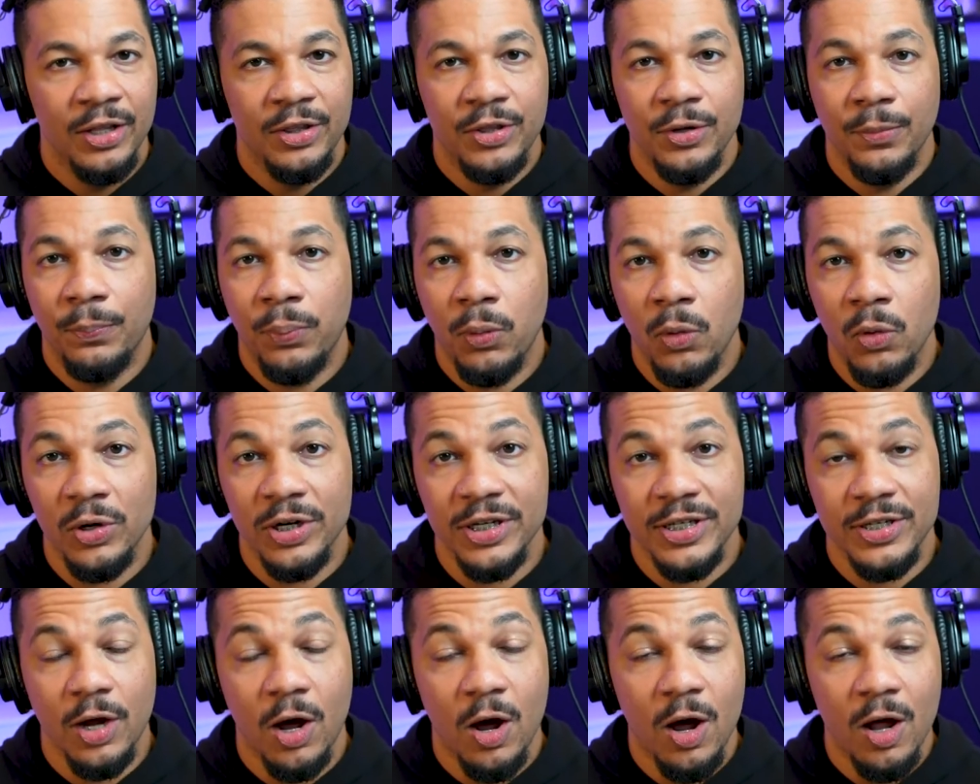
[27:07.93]
the
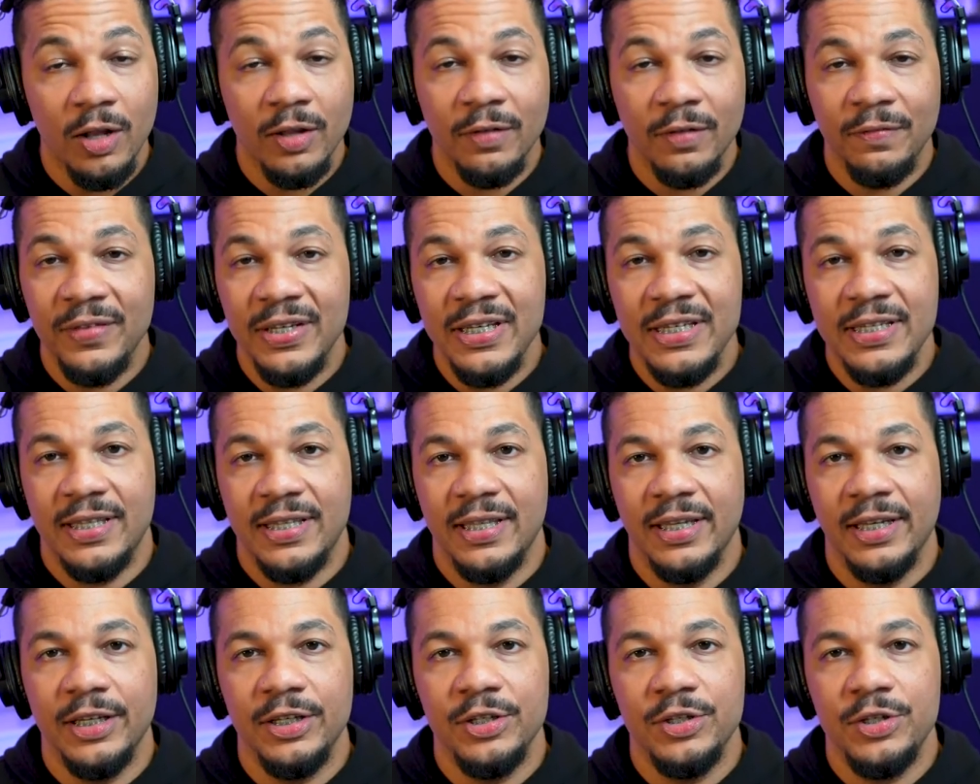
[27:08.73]
ports, all of these
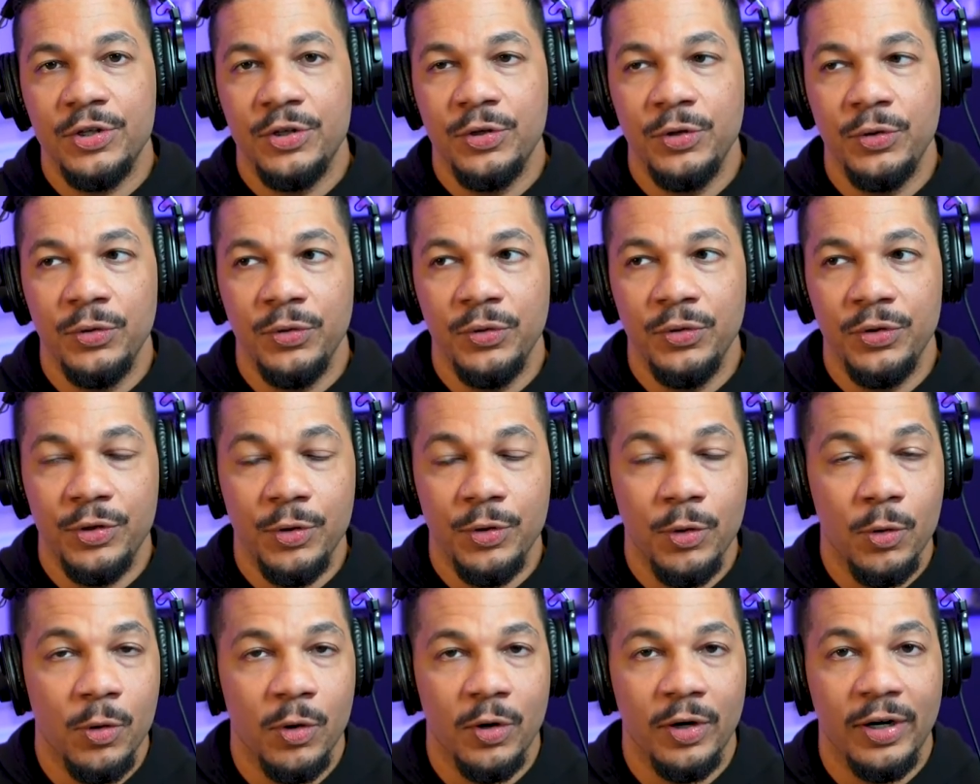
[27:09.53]
things to
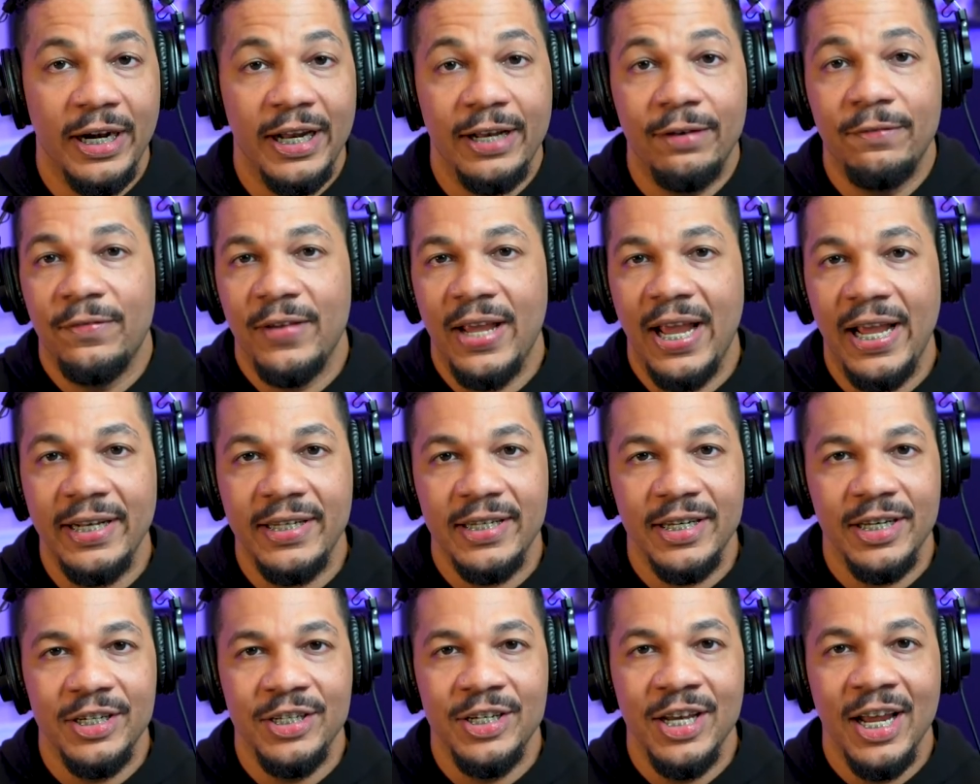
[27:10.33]
your
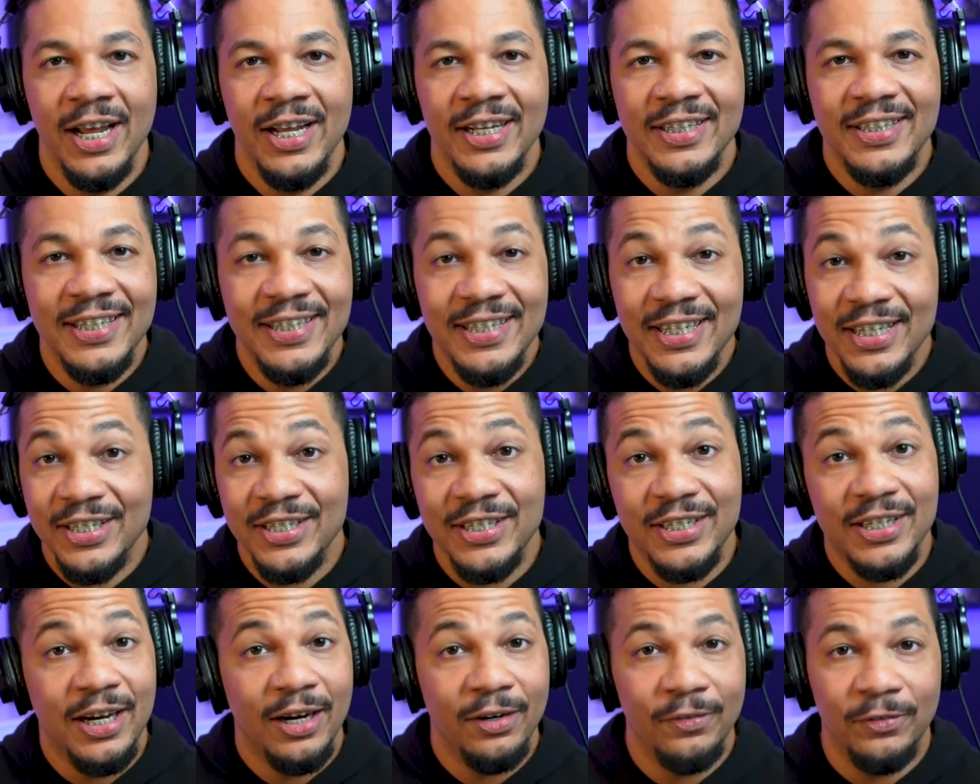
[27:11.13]
advantage to
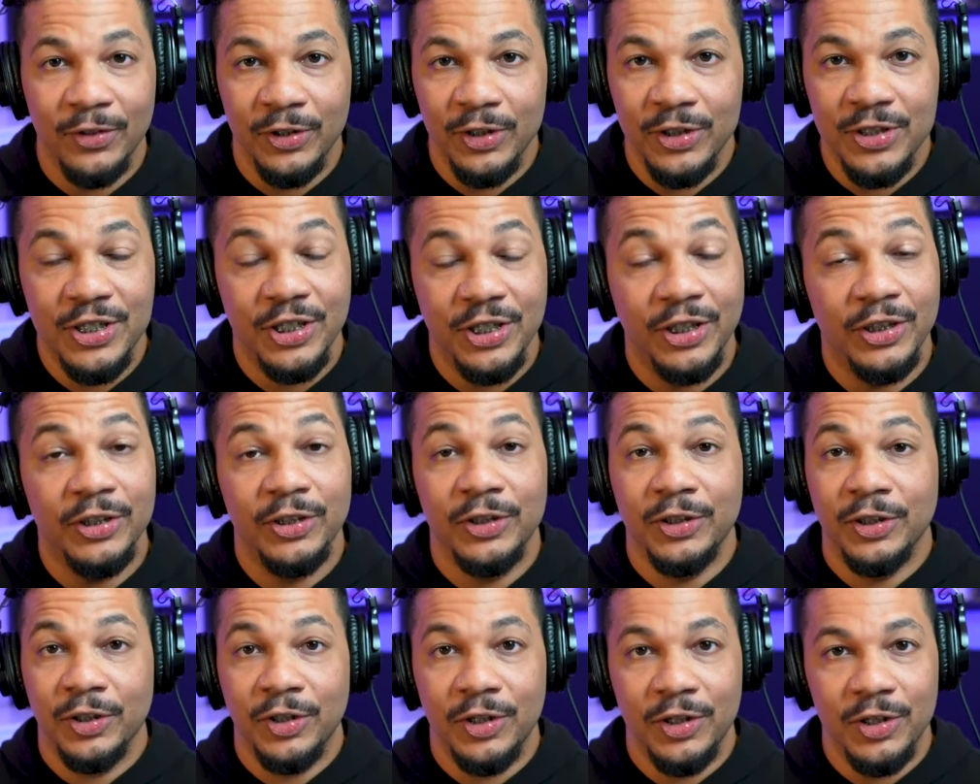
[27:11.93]
discover, to
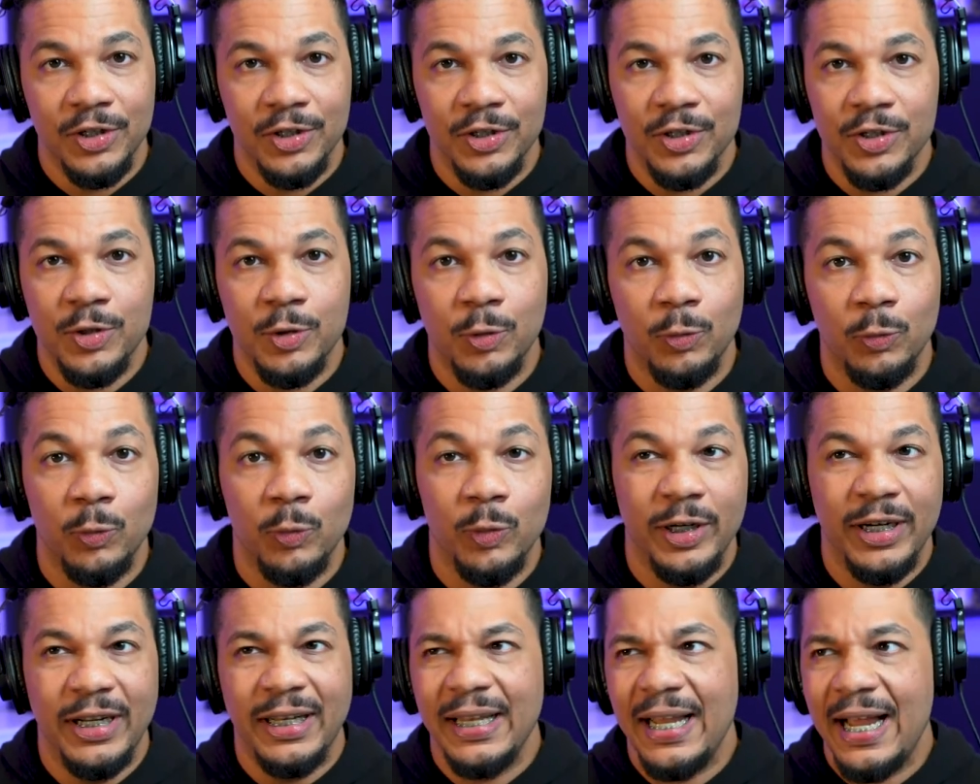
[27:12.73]
learn, to
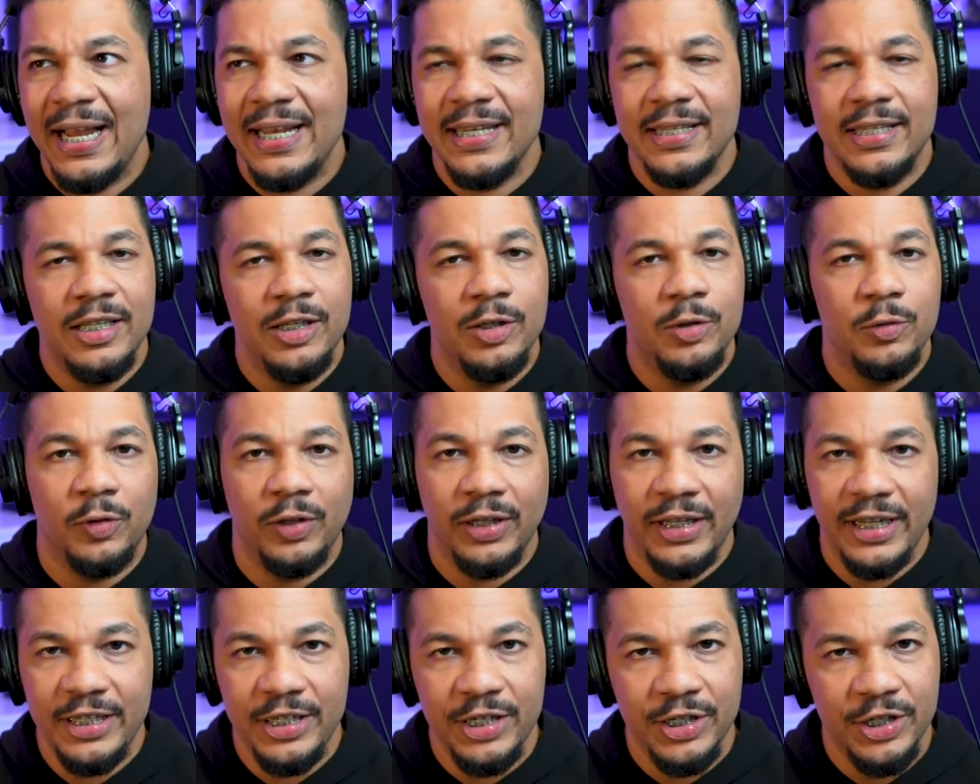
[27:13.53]
realize these
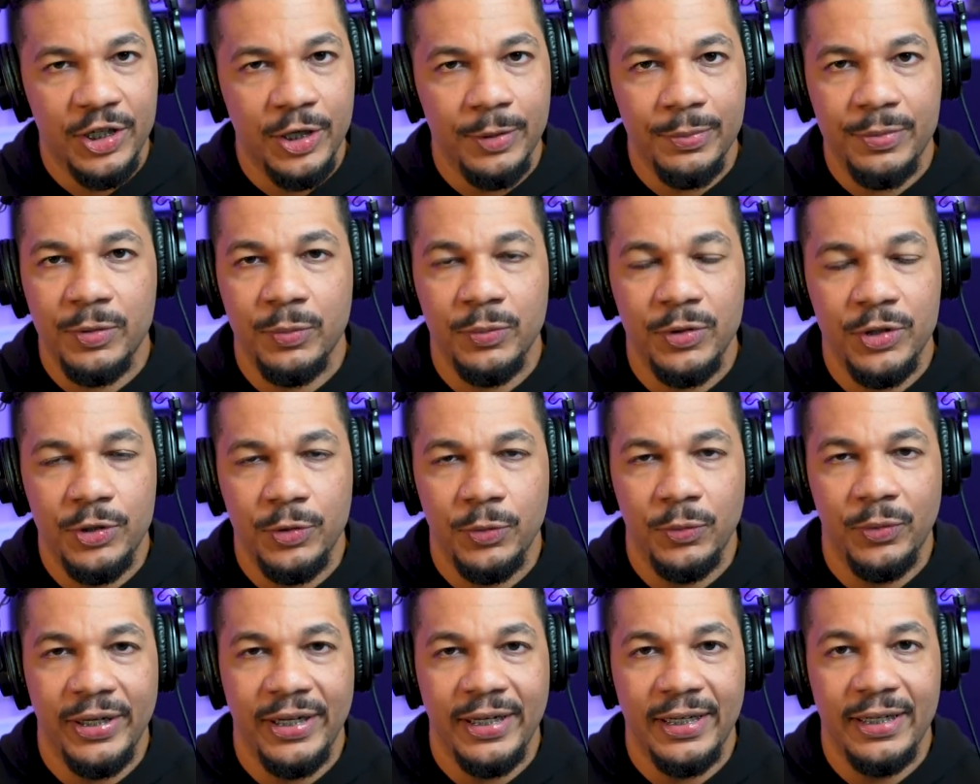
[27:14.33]
relationships
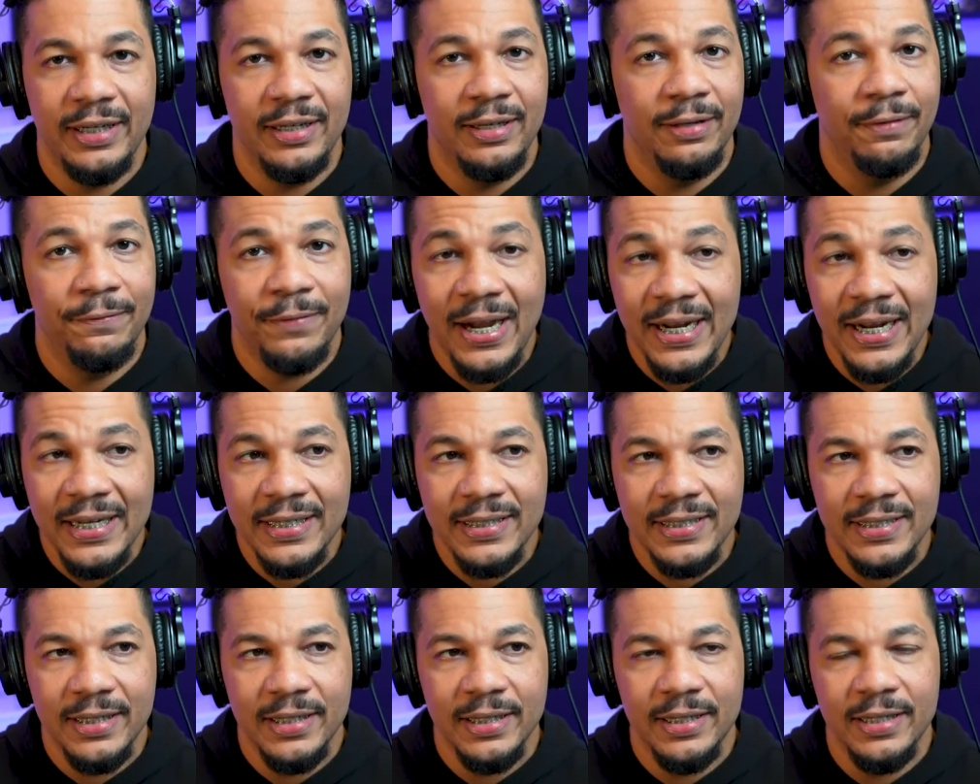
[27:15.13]
between
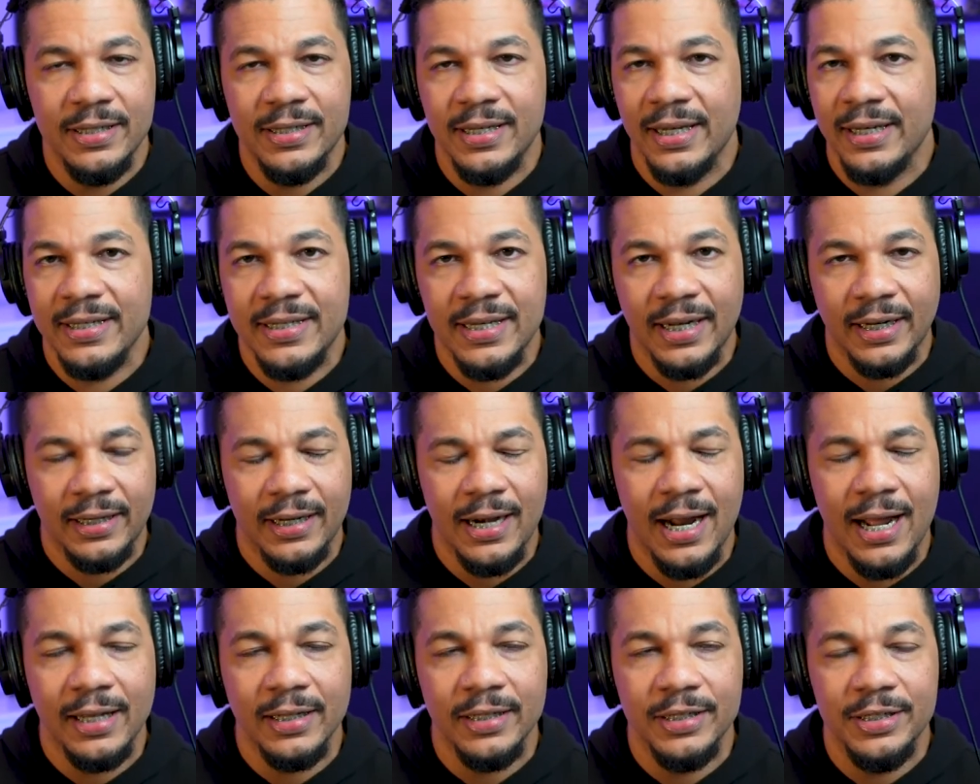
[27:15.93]
devices and
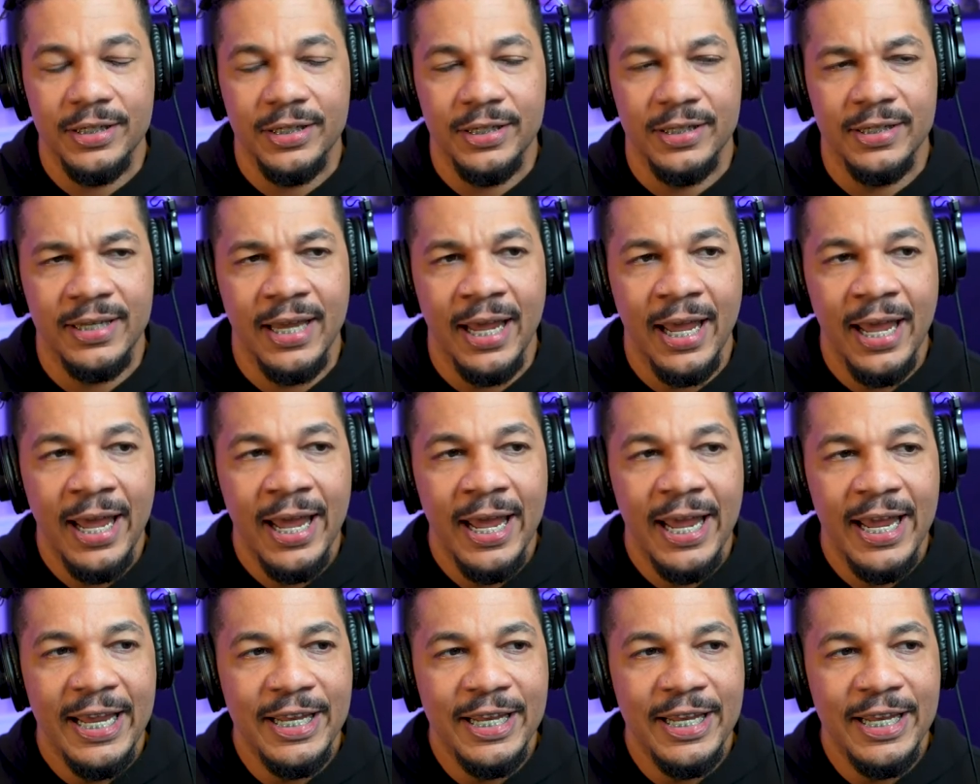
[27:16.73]
technologies.